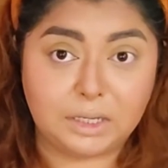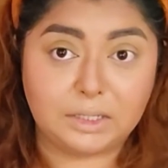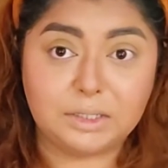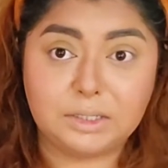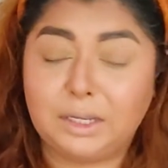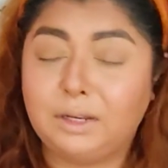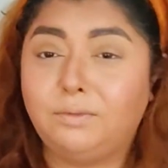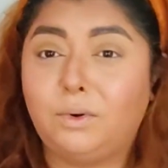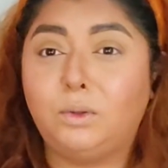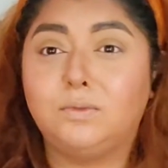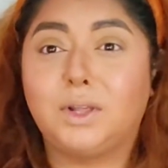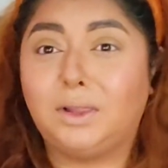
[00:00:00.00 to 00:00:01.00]
Yes,
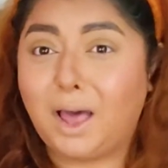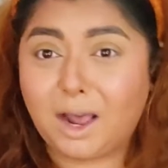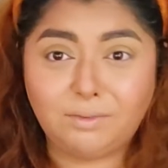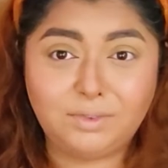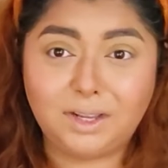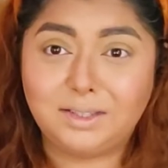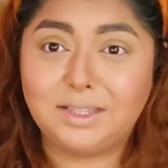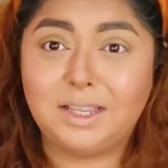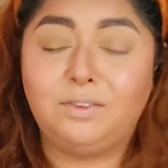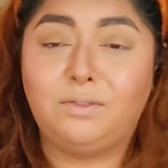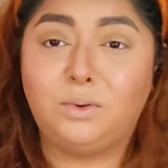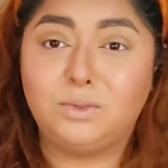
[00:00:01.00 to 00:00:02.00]
involves a lot of
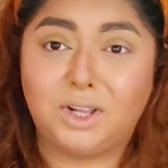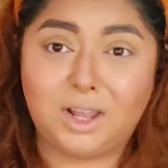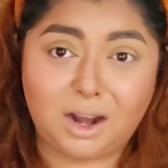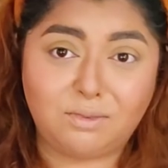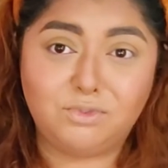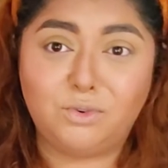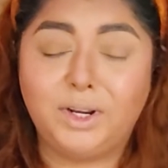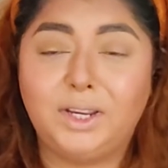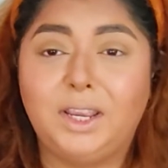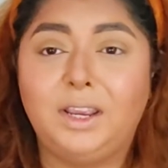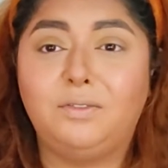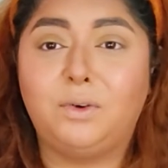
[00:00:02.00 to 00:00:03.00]
dancing, involves a lot of
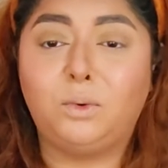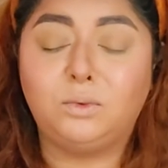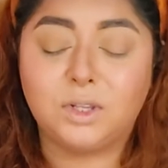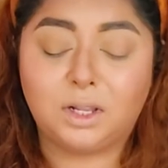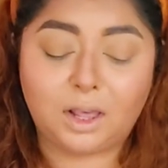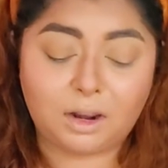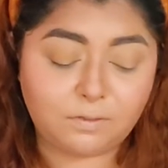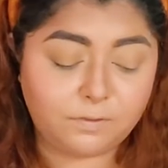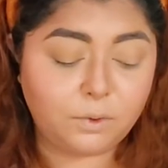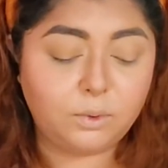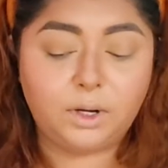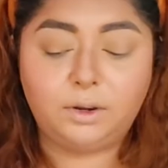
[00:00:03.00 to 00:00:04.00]
drinking, involves a lot of
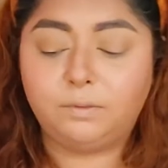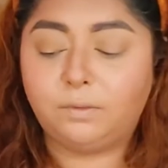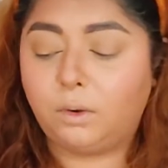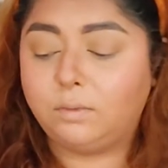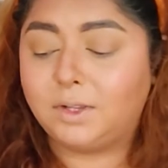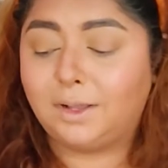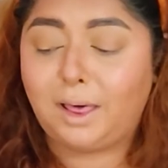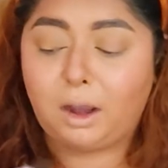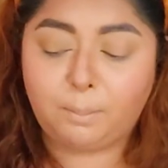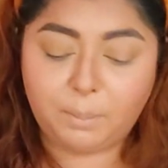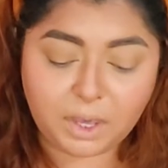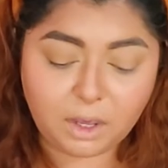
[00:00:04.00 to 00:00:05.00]
food, involves a
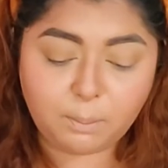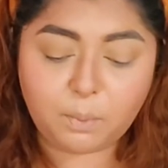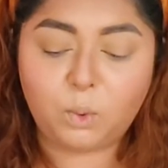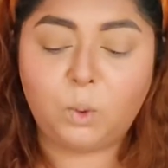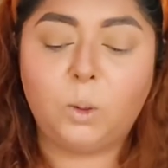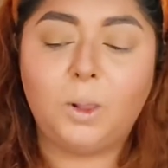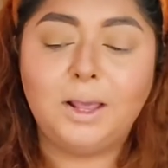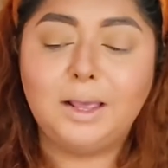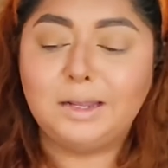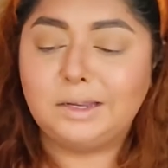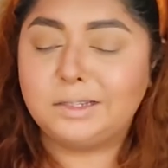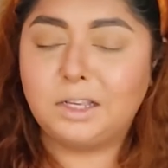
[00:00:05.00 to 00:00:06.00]
lot of people.
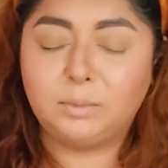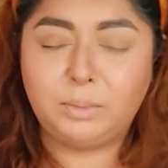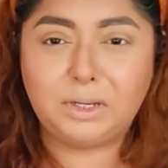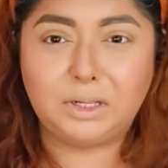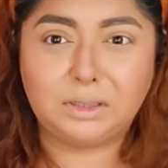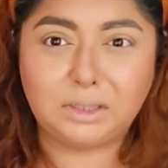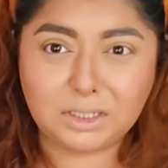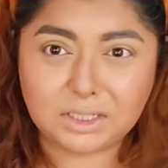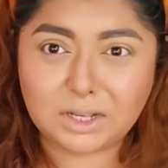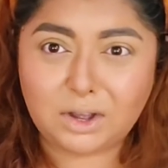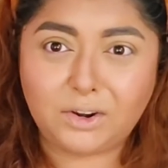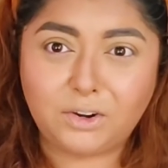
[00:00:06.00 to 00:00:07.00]
There's gonna be at
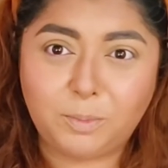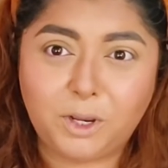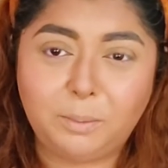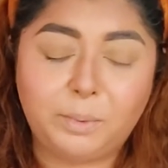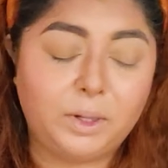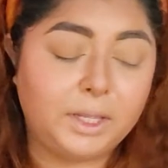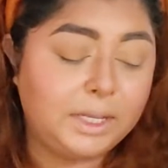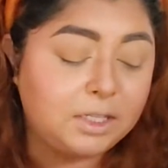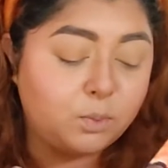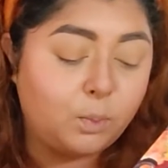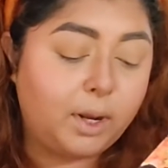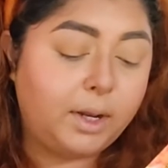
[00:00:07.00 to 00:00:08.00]
least one hundred people at
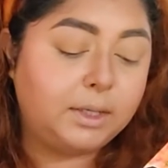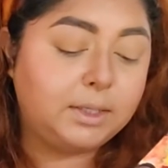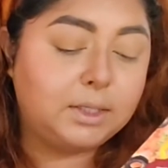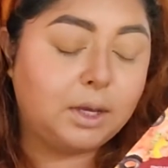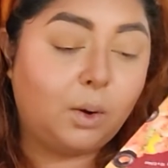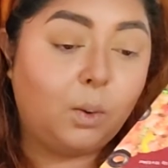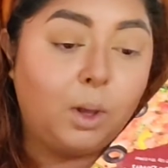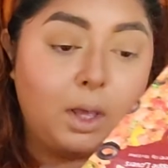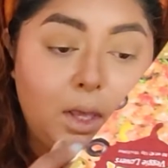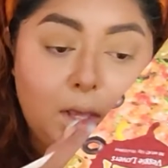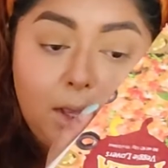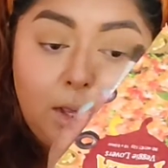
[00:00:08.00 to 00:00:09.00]
this wedding,
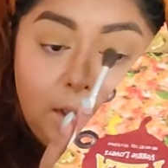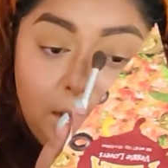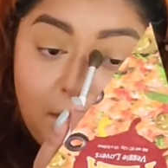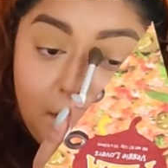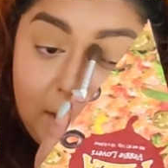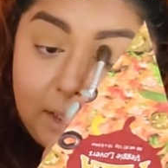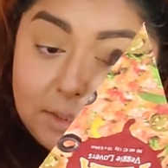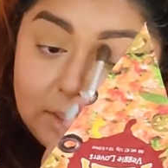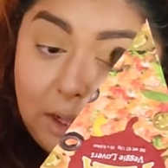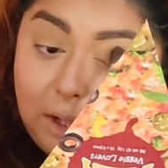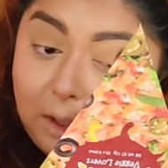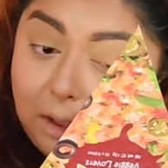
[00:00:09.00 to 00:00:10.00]
so
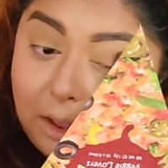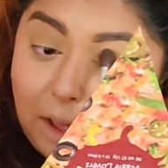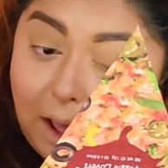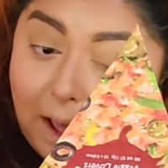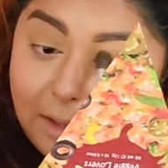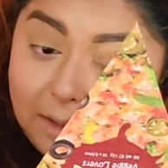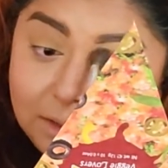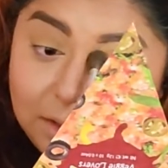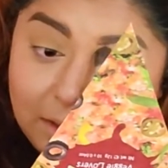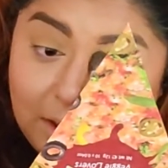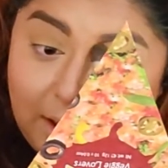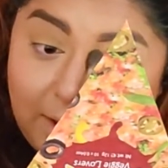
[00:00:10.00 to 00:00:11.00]
it's a
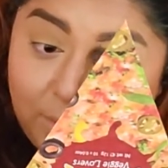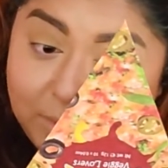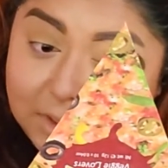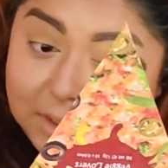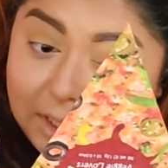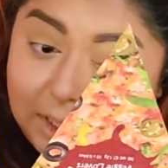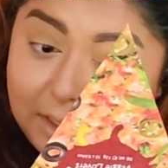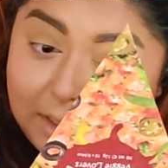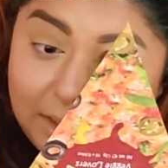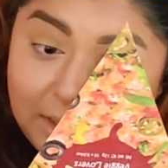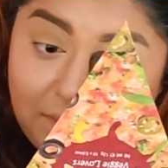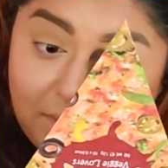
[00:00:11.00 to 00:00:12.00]
lot. I would
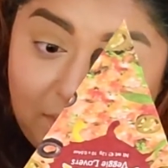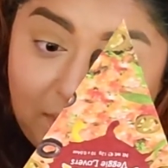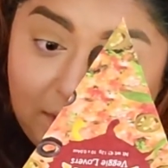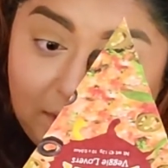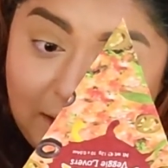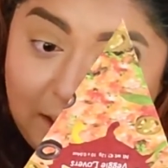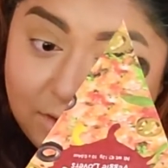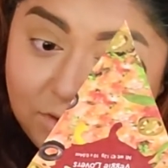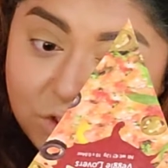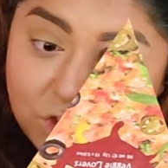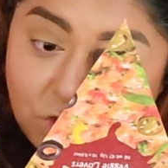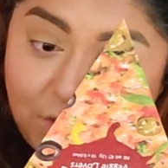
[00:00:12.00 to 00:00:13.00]
say the thing
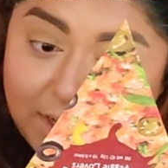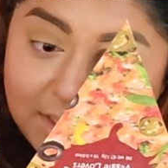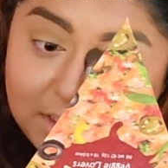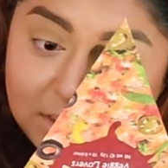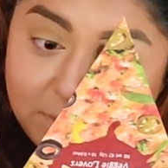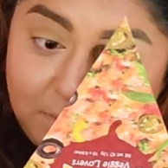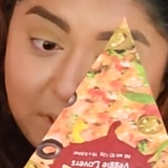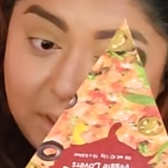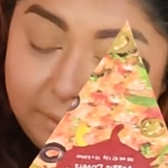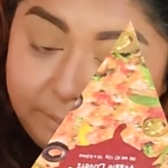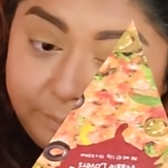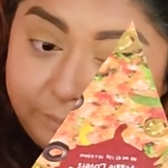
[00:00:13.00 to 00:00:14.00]
that stresses
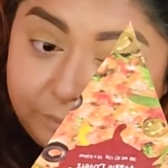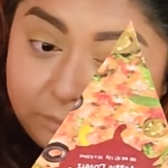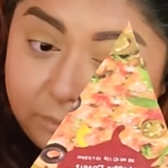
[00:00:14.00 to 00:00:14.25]
me